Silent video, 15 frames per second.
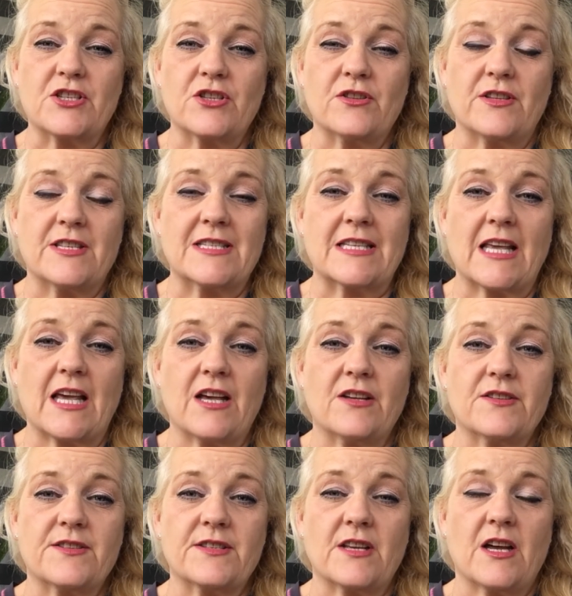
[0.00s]

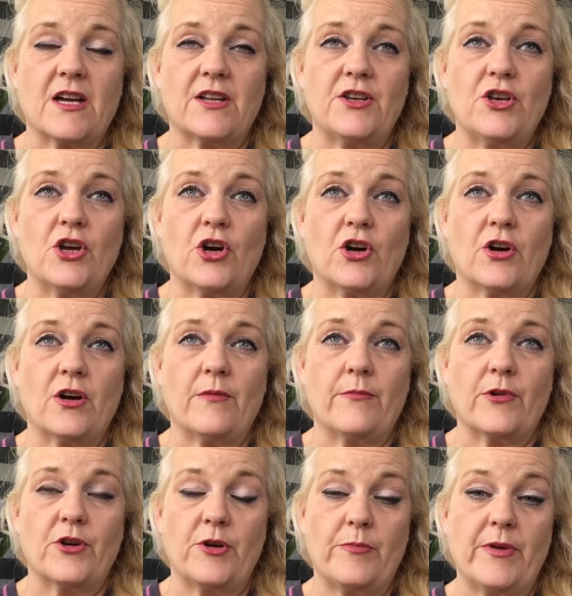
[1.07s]
scales are not
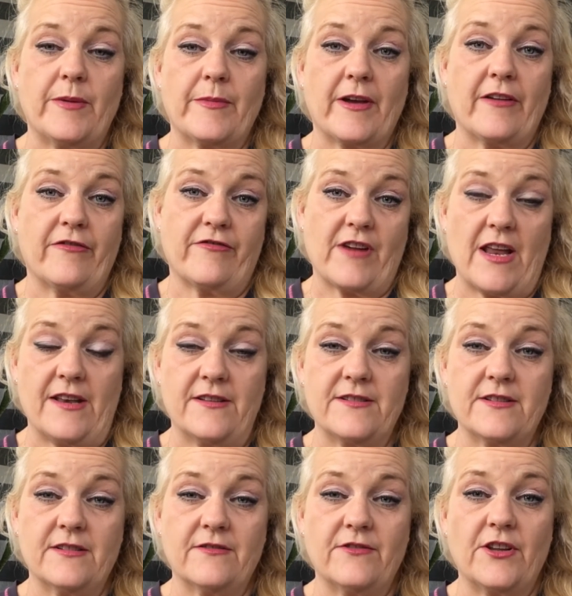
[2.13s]
going to be my
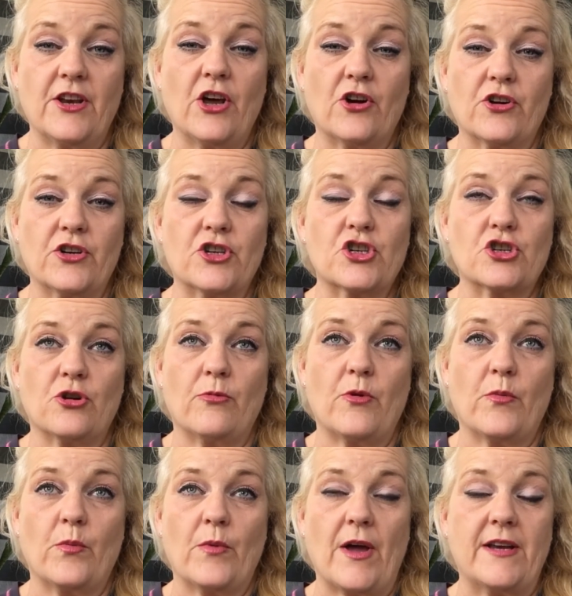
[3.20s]
friend. They're not going to show
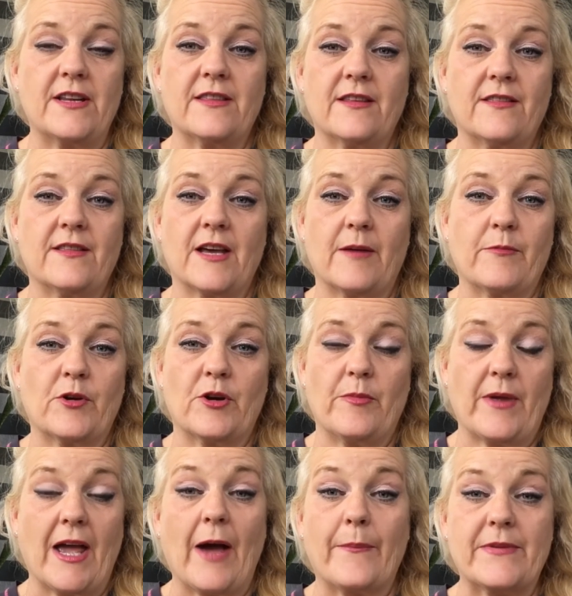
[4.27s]
me anything that I'm going to
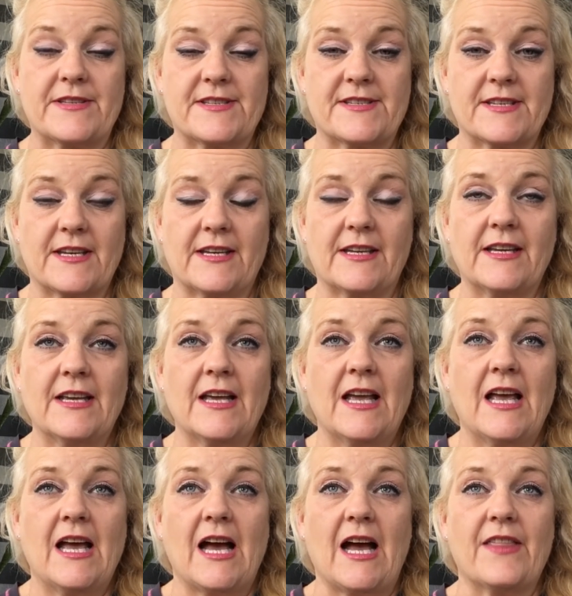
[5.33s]
be happy to see,
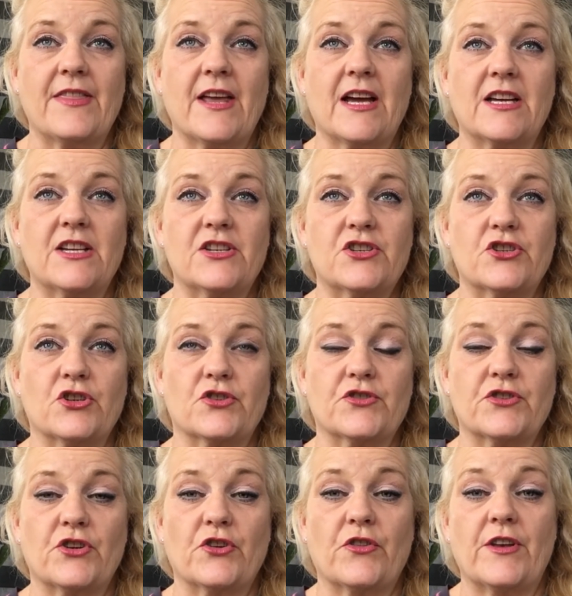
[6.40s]
and that is
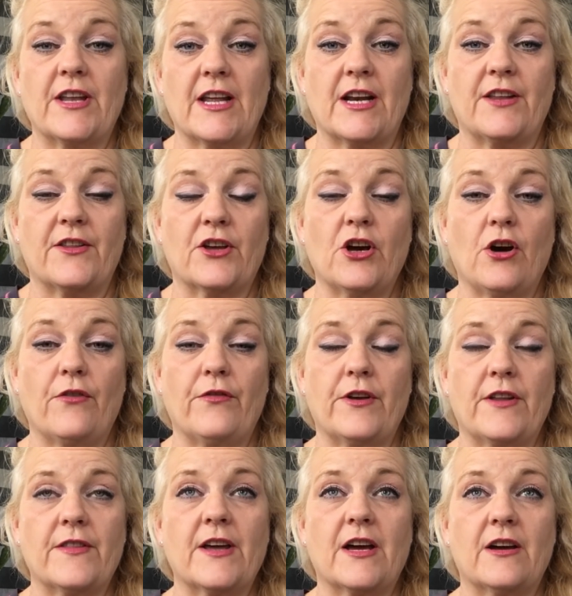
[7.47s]
just another nail in the coffin,
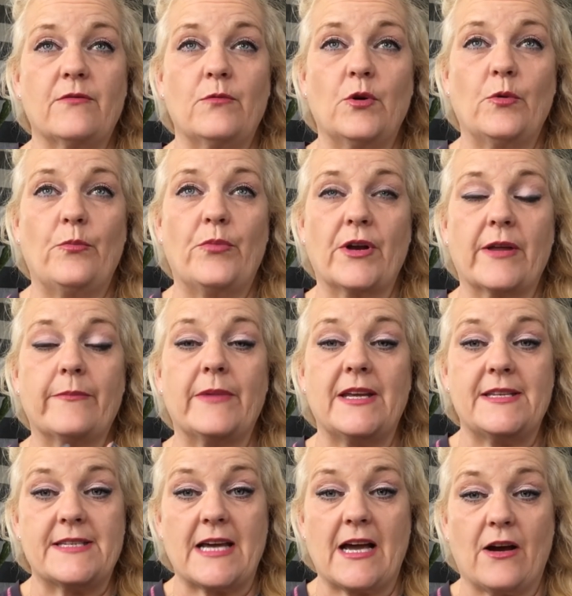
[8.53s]
and that will bring
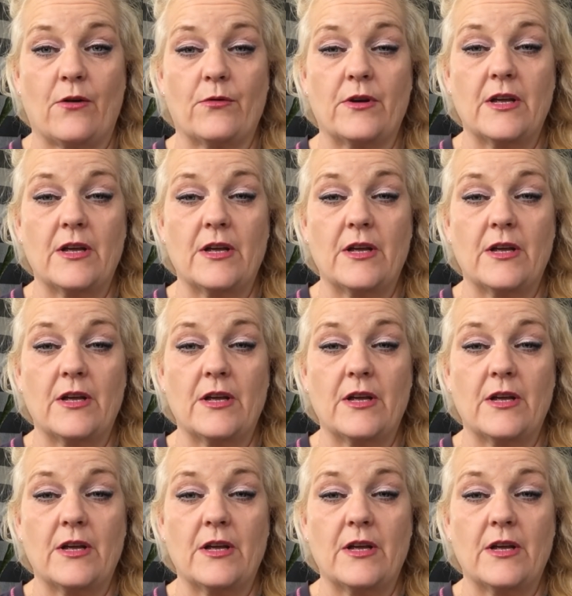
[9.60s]
me down,